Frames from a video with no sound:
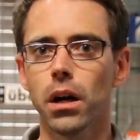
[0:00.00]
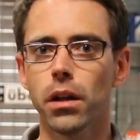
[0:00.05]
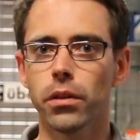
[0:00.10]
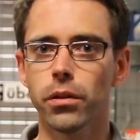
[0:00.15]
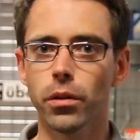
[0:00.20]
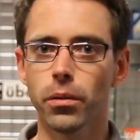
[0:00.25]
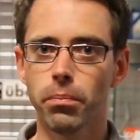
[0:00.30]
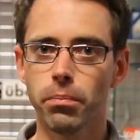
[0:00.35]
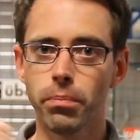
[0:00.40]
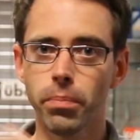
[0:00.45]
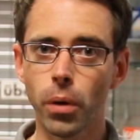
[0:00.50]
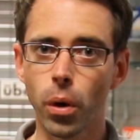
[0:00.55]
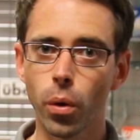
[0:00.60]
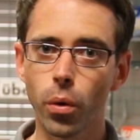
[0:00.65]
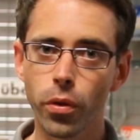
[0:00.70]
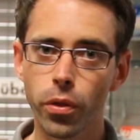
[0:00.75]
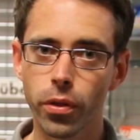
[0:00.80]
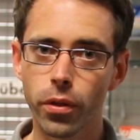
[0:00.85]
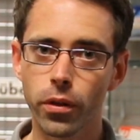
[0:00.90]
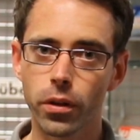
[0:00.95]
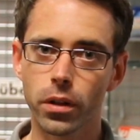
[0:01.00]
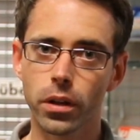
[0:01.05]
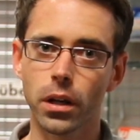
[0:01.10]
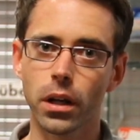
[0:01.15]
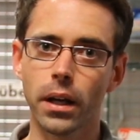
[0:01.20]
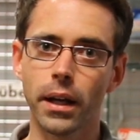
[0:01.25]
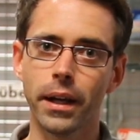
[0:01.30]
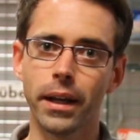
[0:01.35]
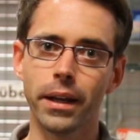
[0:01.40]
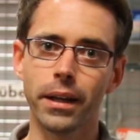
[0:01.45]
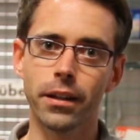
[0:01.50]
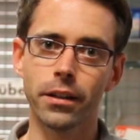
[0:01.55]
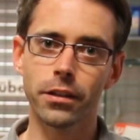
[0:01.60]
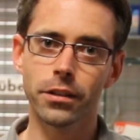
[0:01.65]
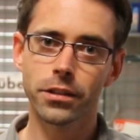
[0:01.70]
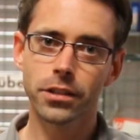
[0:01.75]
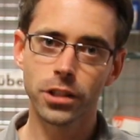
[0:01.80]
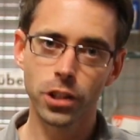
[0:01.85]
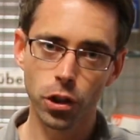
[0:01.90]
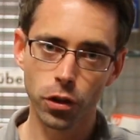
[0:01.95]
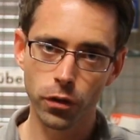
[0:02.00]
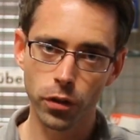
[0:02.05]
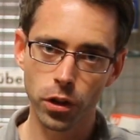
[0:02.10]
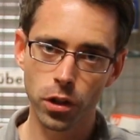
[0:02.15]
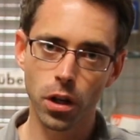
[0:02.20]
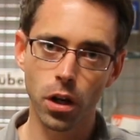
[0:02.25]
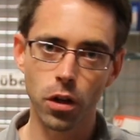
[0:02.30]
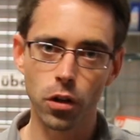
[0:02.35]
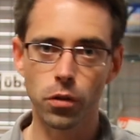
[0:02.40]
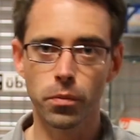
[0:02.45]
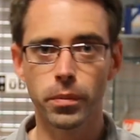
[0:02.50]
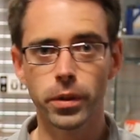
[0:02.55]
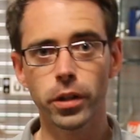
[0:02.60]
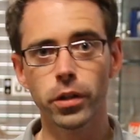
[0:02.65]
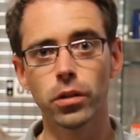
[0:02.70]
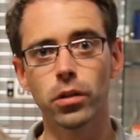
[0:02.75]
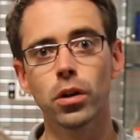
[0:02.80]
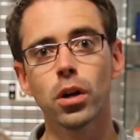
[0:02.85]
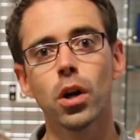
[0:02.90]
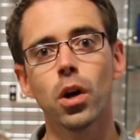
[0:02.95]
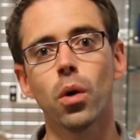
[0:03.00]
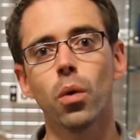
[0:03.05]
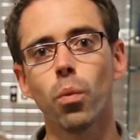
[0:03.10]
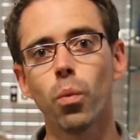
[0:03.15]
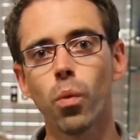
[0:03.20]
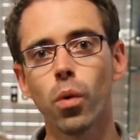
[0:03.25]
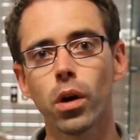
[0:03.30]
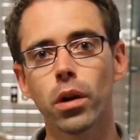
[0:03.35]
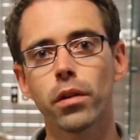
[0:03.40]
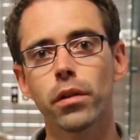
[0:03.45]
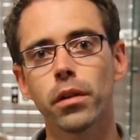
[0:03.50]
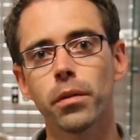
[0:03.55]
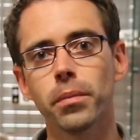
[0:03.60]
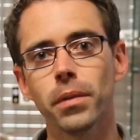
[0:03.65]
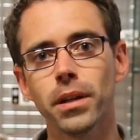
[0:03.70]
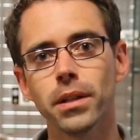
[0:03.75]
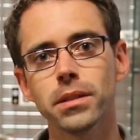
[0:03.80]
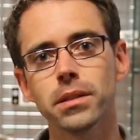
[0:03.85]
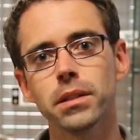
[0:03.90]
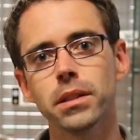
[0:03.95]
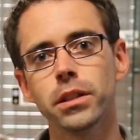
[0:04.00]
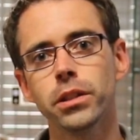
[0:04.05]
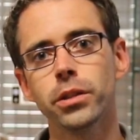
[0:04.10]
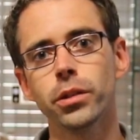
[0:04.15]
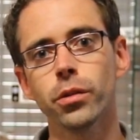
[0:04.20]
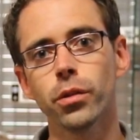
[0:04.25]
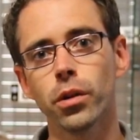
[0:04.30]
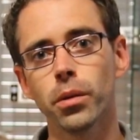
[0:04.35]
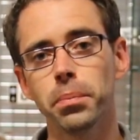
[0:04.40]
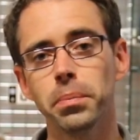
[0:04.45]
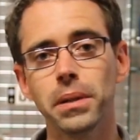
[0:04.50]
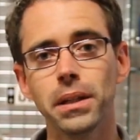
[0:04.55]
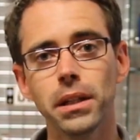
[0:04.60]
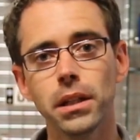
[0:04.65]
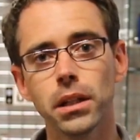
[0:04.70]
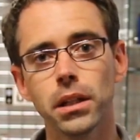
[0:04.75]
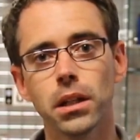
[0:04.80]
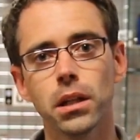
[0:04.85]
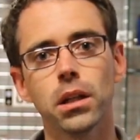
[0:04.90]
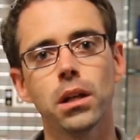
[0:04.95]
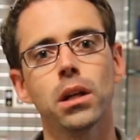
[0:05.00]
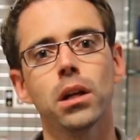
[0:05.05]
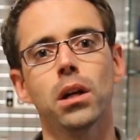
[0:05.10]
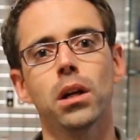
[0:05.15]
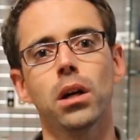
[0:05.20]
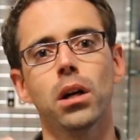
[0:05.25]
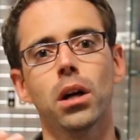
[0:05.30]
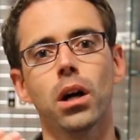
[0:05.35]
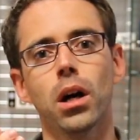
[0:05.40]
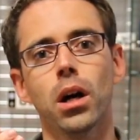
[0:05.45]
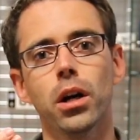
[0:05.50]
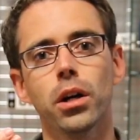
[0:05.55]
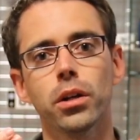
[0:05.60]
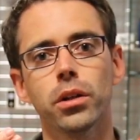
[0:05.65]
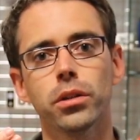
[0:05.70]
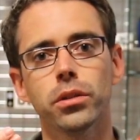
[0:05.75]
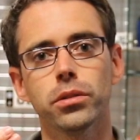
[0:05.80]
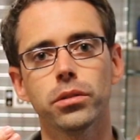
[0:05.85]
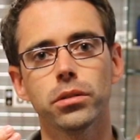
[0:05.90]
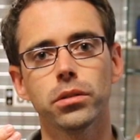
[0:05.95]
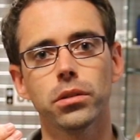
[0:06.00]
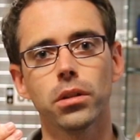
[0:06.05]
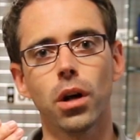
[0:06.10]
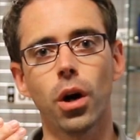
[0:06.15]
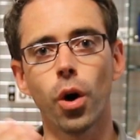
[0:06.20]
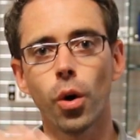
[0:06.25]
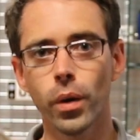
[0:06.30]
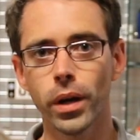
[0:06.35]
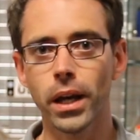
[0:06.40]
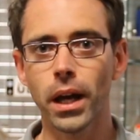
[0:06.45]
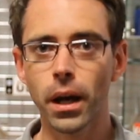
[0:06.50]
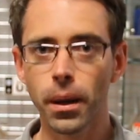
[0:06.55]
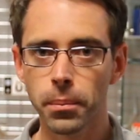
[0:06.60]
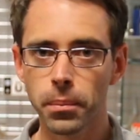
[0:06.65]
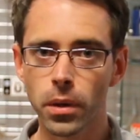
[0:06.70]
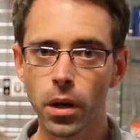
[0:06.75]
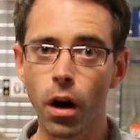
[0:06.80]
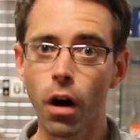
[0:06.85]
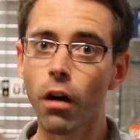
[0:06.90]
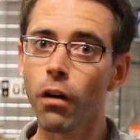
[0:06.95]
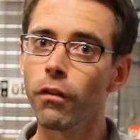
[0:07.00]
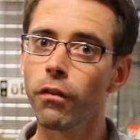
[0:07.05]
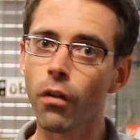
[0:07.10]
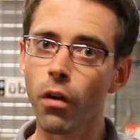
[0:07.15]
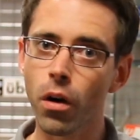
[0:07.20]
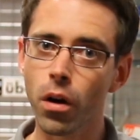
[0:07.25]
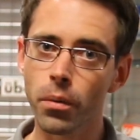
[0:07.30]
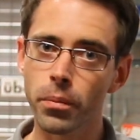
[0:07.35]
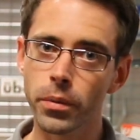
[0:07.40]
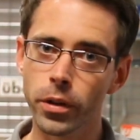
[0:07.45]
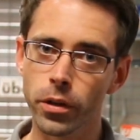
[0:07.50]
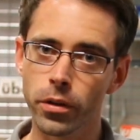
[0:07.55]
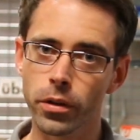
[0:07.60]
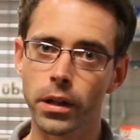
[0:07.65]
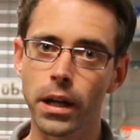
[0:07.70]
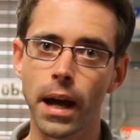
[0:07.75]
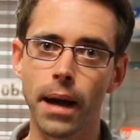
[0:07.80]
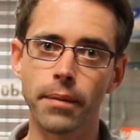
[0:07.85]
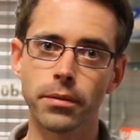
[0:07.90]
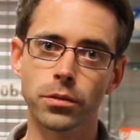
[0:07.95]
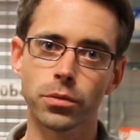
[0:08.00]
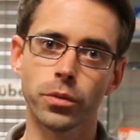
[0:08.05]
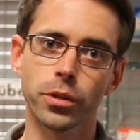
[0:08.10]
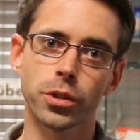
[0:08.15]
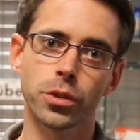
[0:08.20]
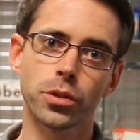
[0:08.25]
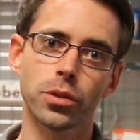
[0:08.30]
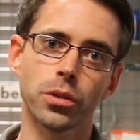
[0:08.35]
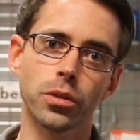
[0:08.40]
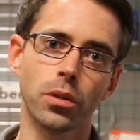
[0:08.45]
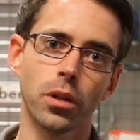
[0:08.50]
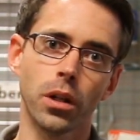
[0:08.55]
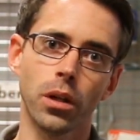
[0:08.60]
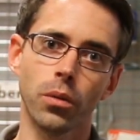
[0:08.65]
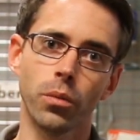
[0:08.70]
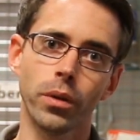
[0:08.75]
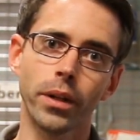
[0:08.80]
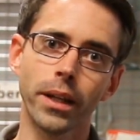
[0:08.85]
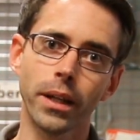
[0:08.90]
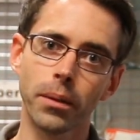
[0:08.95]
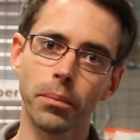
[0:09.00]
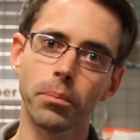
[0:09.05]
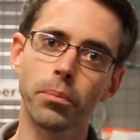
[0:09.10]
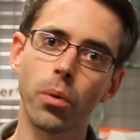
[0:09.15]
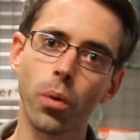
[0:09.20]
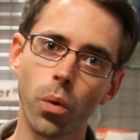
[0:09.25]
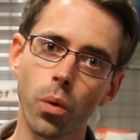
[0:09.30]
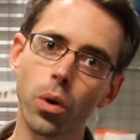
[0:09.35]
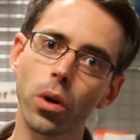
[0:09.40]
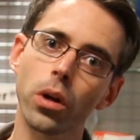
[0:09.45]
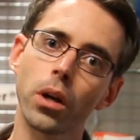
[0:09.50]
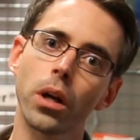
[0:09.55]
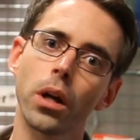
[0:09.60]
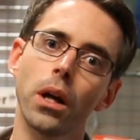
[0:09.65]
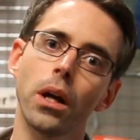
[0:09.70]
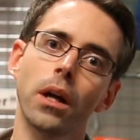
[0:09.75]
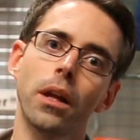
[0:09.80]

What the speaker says: They're both a silver color mirror. One of them is the European OEM Golf R mirror caps, which we import,